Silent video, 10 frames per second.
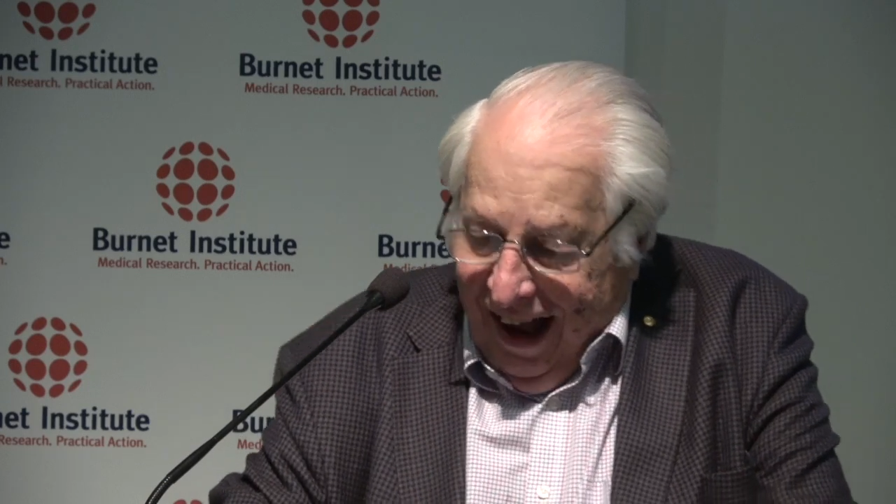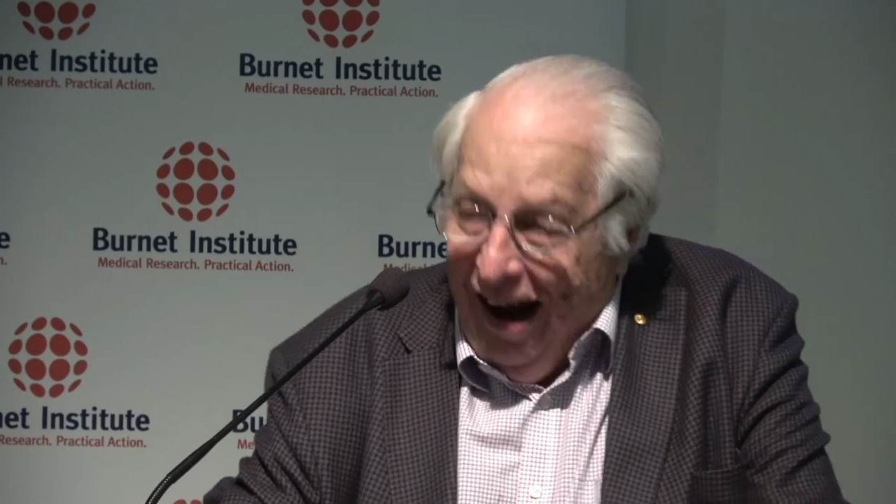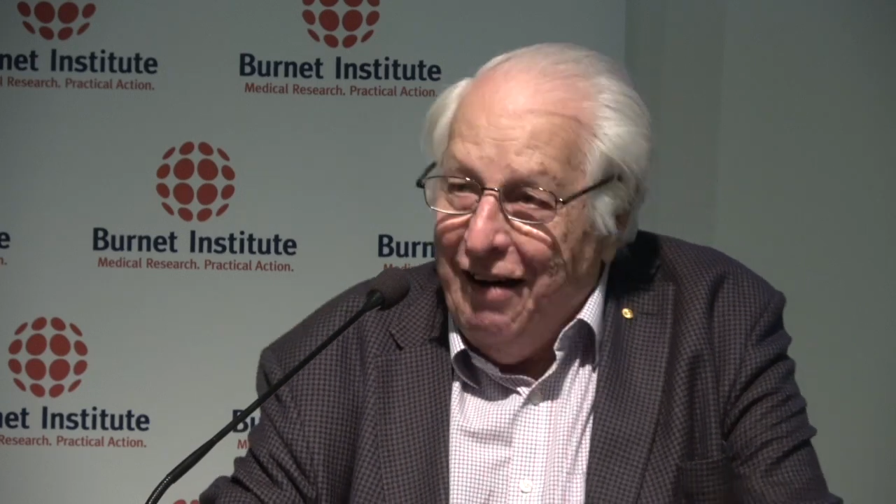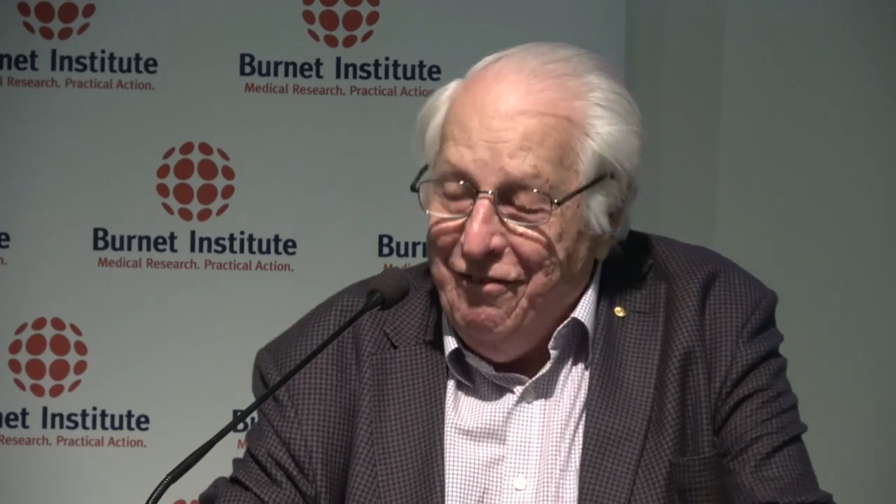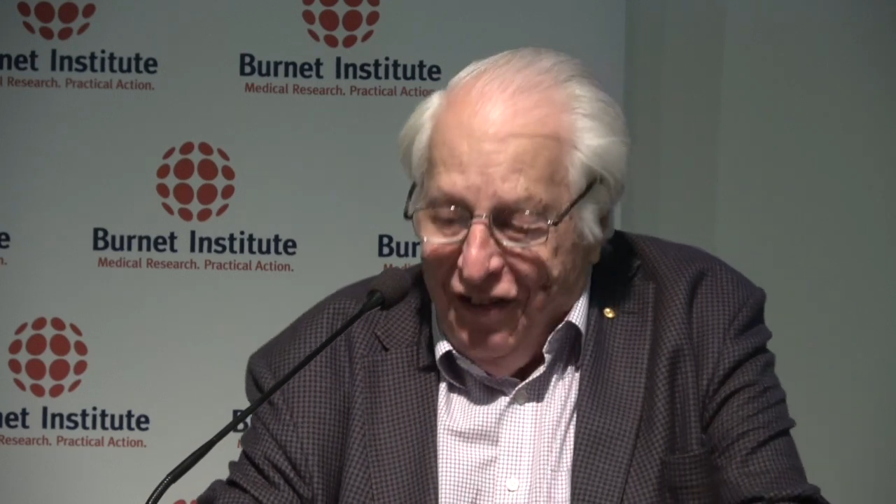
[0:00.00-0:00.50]

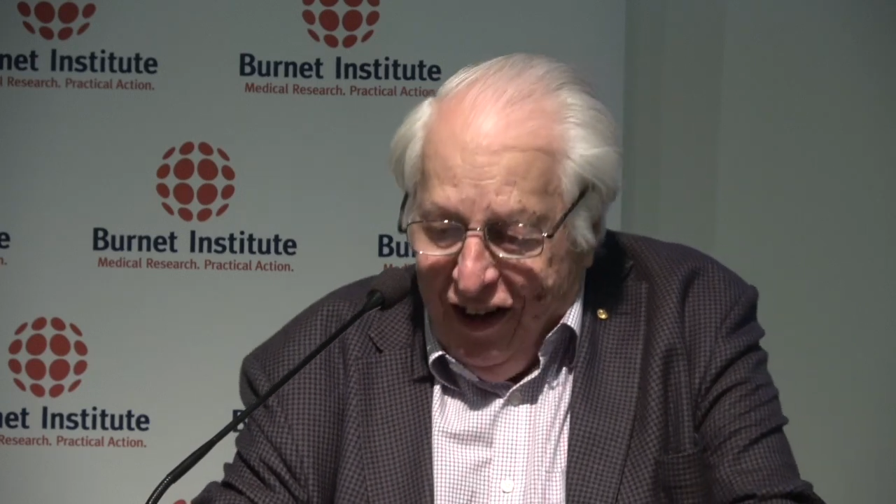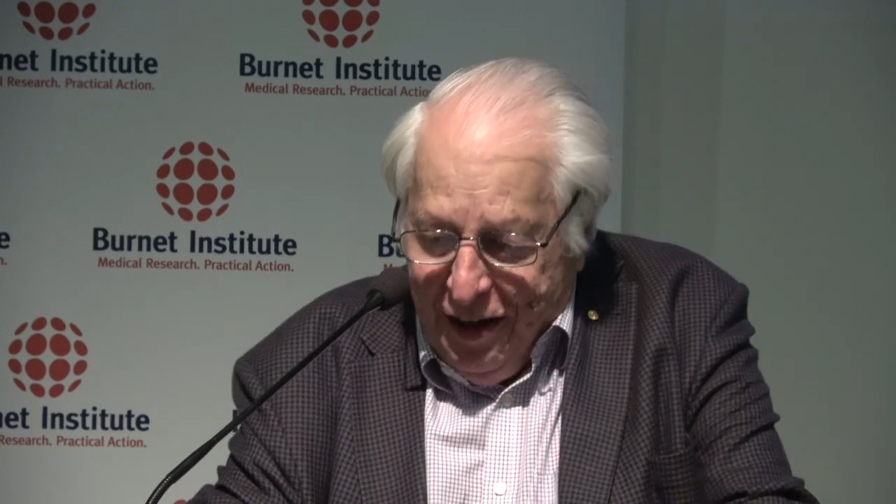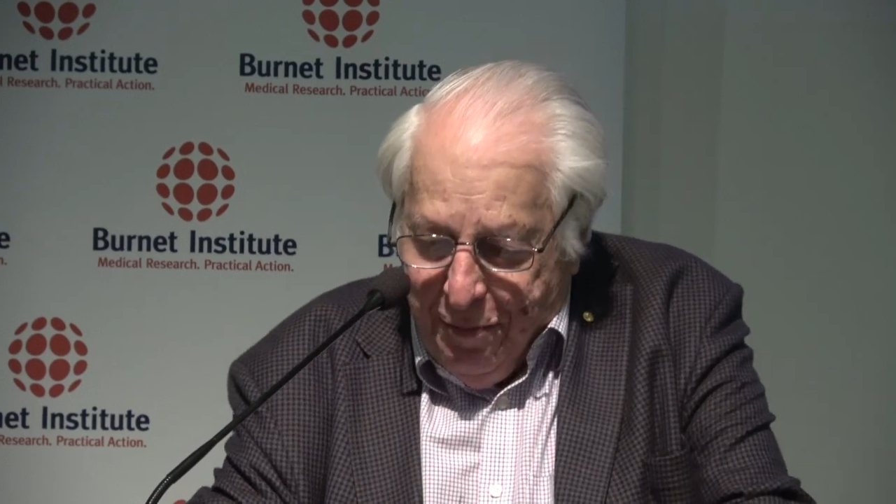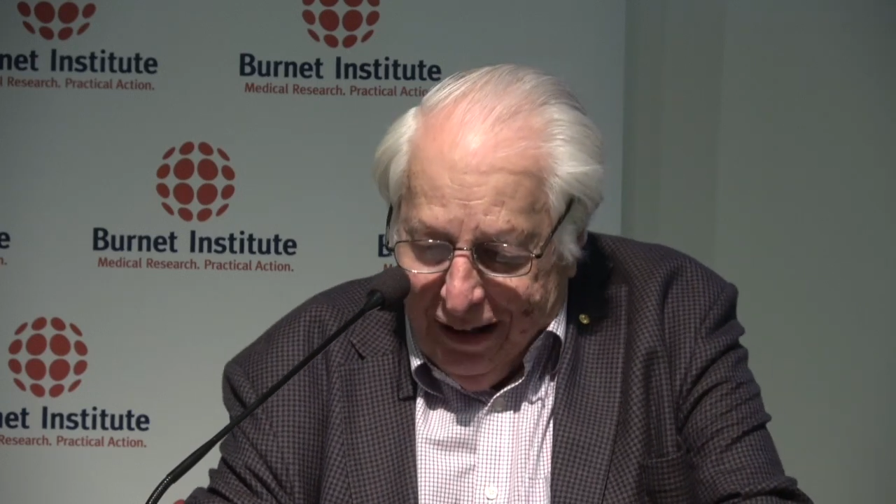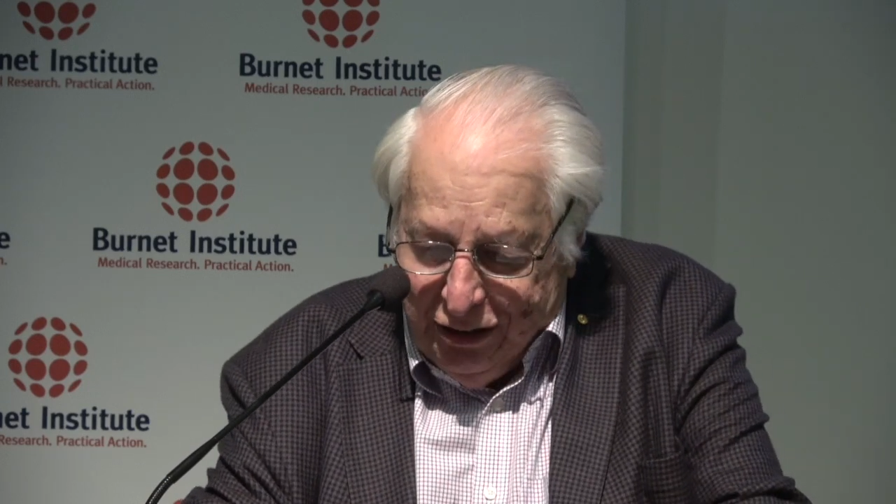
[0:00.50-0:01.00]
I
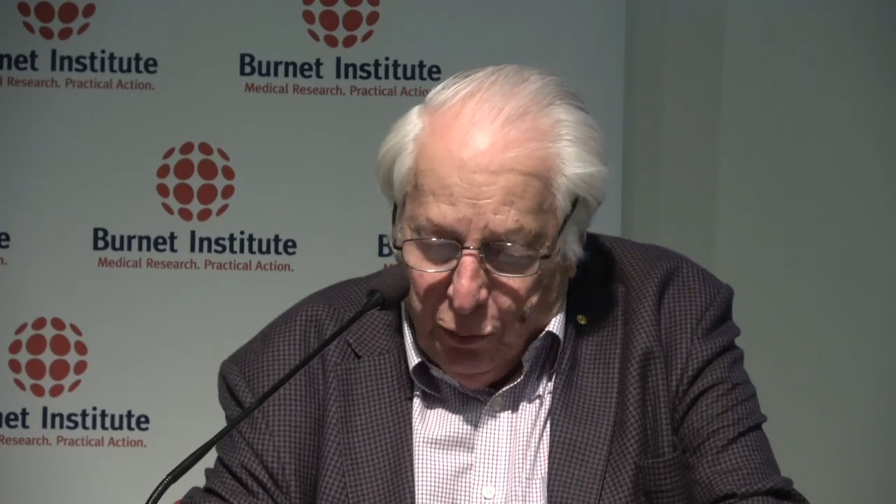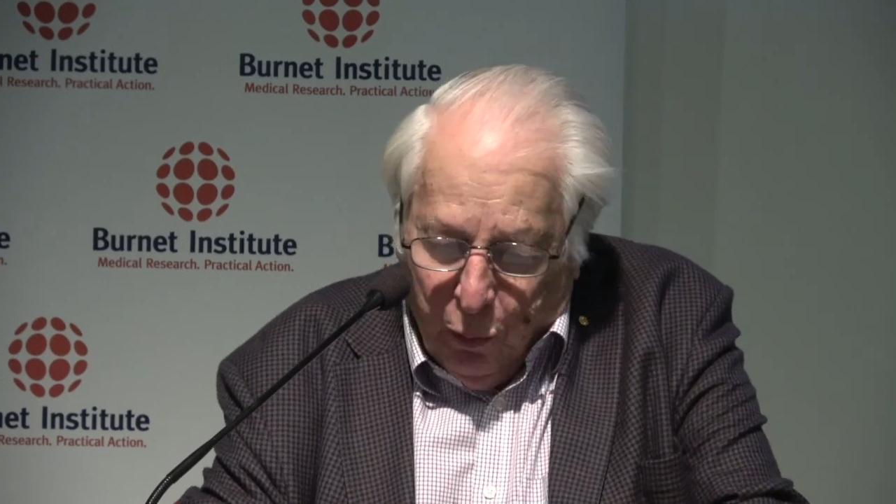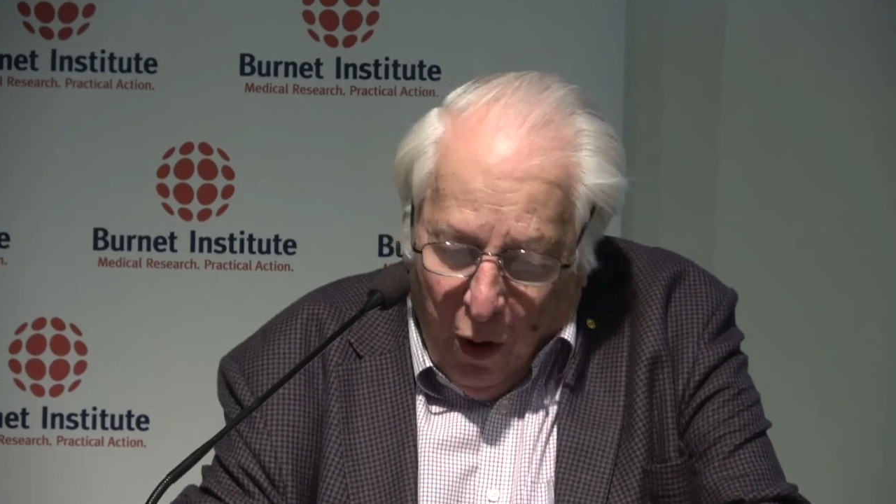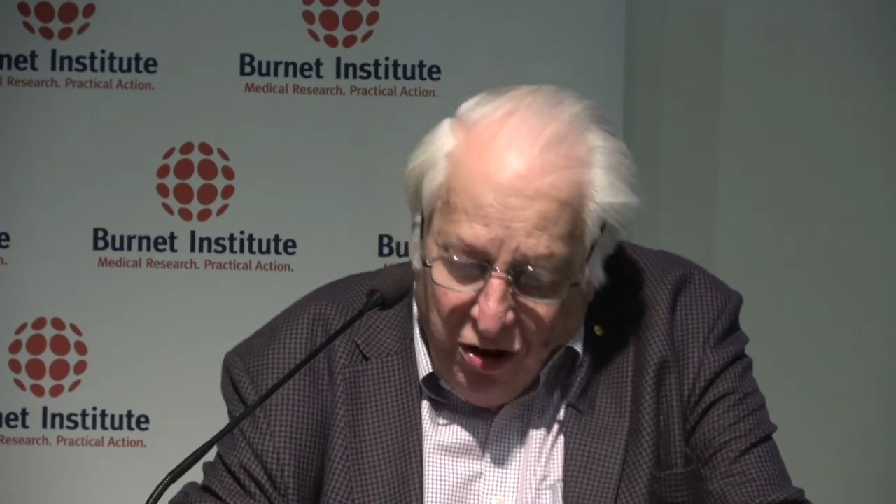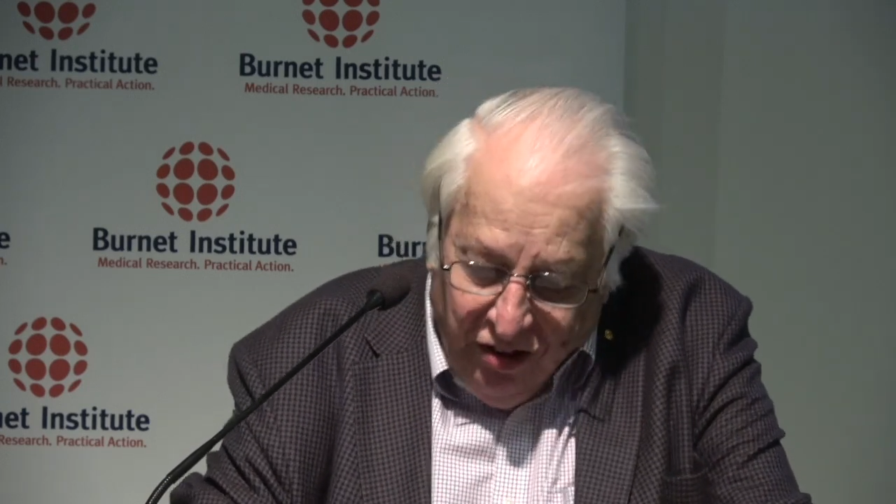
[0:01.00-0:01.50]
very much
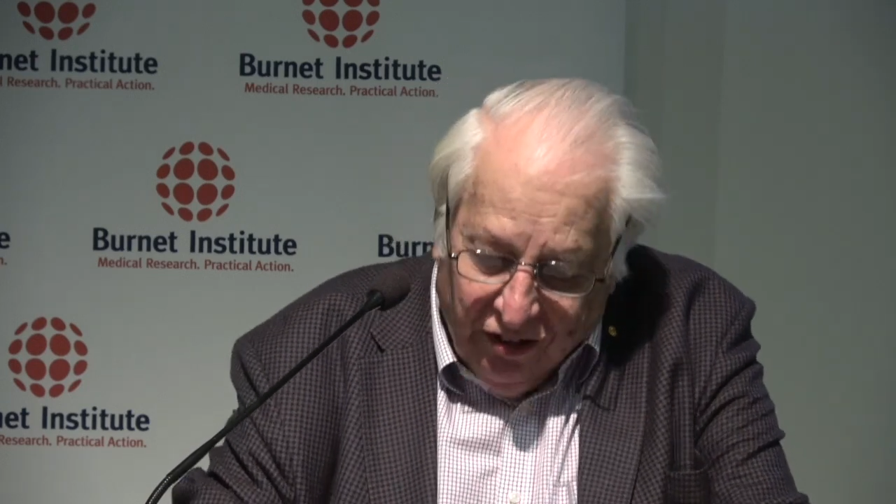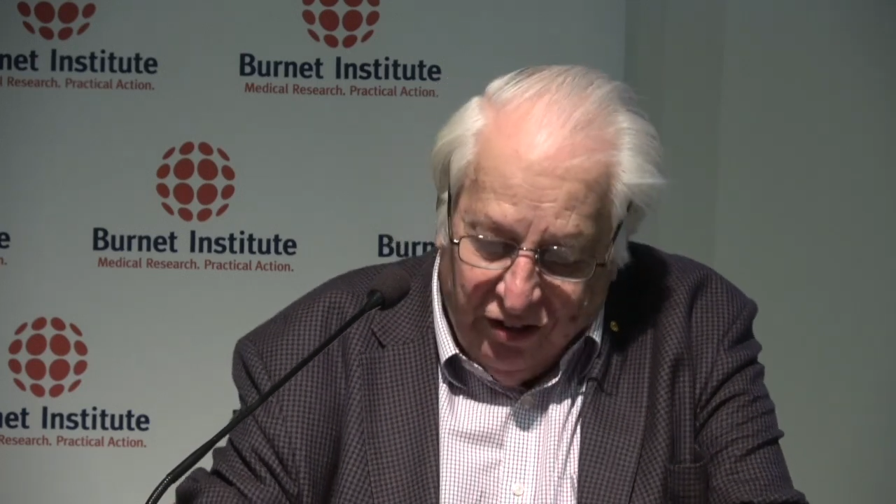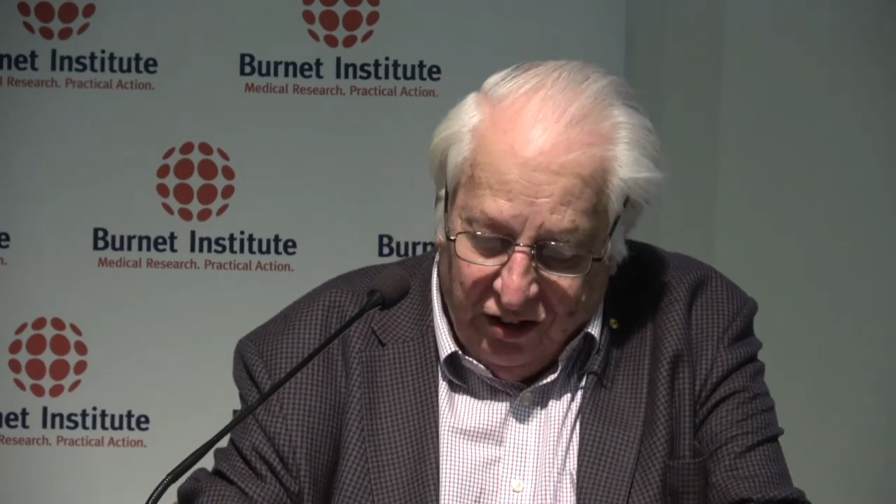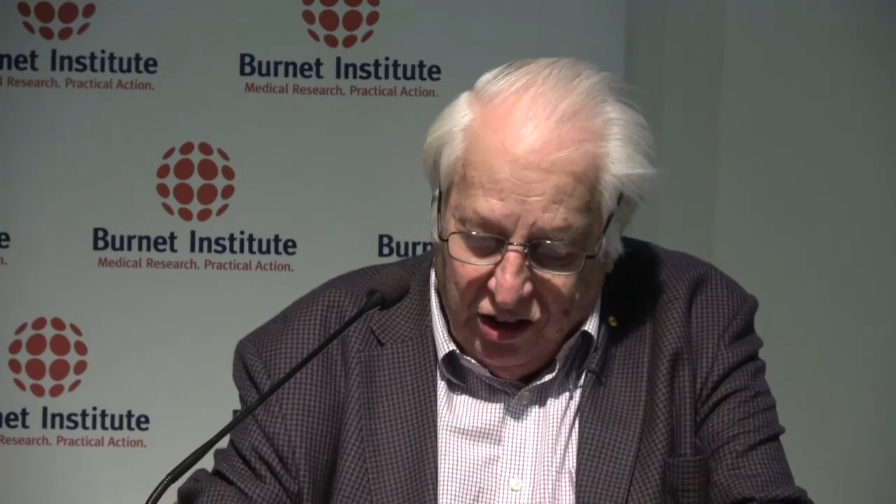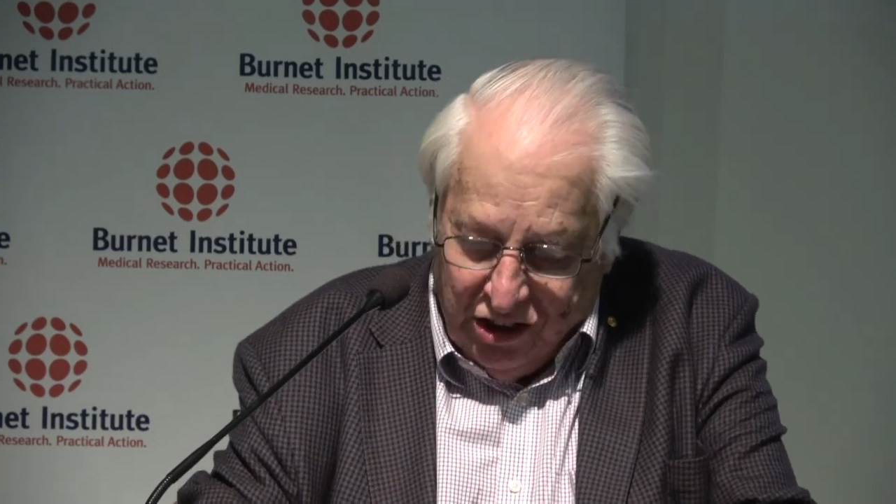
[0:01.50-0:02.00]

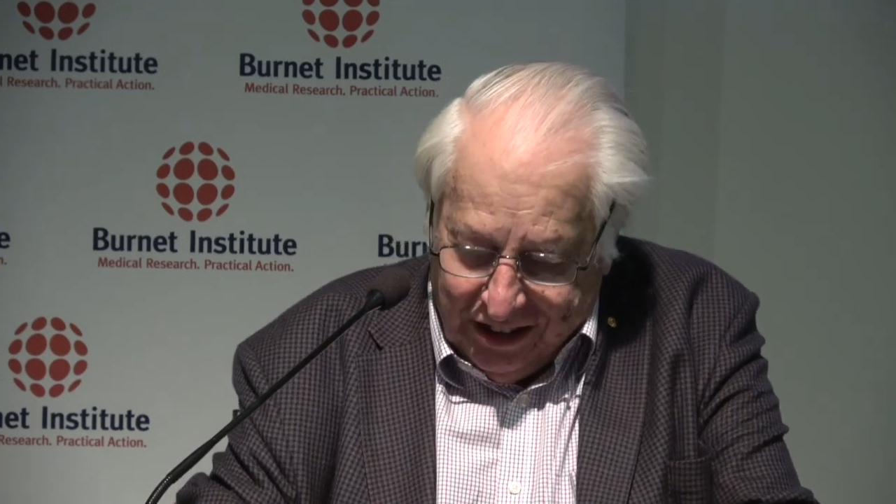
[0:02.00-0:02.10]
wanted to